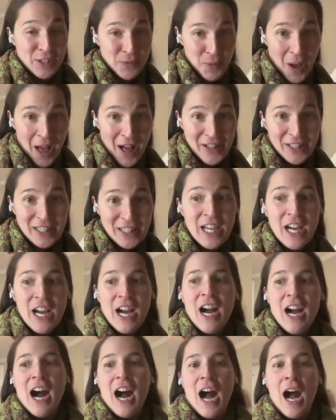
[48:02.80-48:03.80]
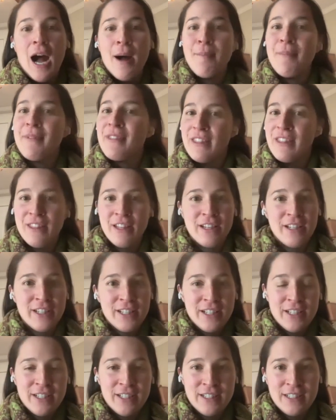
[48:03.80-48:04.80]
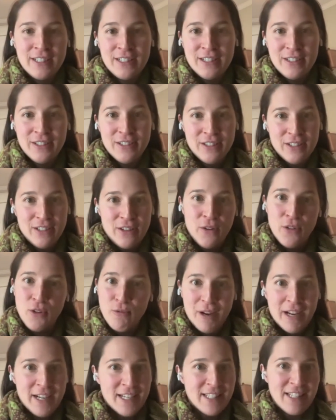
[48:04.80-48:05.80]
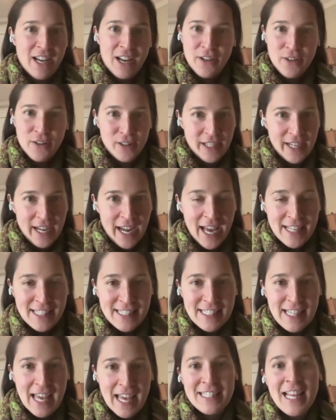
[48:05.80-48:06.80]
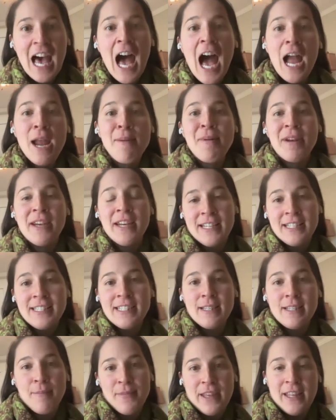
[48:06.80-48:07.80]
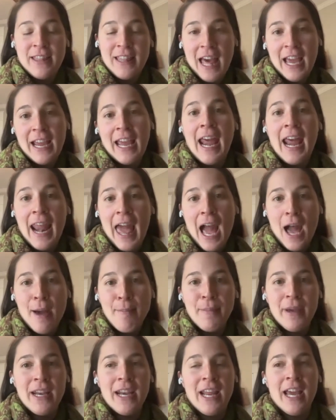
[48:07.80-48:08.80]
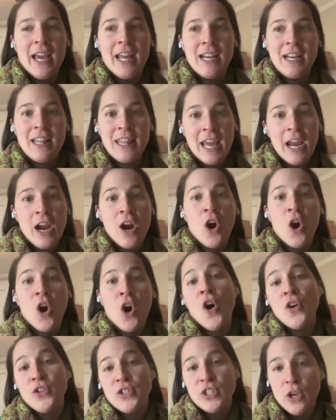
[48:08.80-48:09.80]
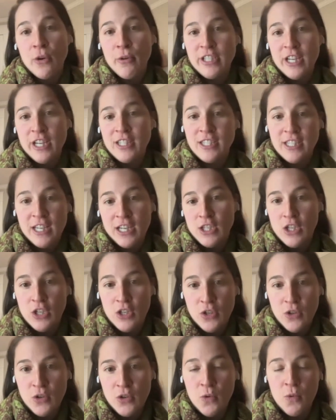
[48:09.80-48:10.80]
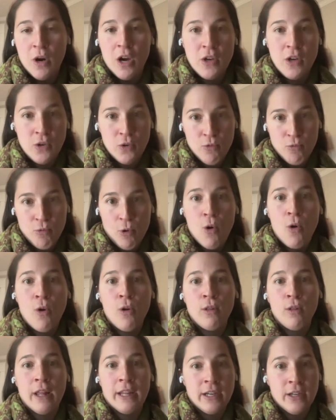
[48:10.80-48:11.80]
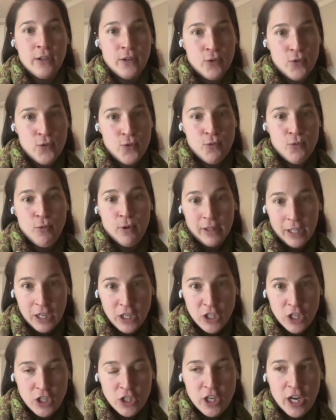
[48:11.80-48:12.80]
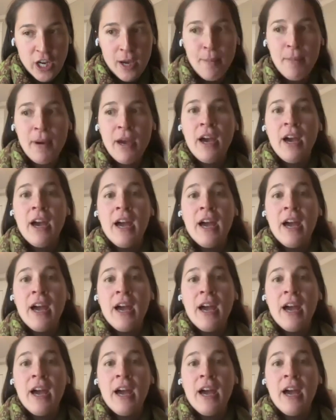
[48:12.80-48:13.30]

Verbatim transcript: as well um, the you know the rate is not nearly as as high but it is something that can happen and they are also adjusting to a new role and a new relationship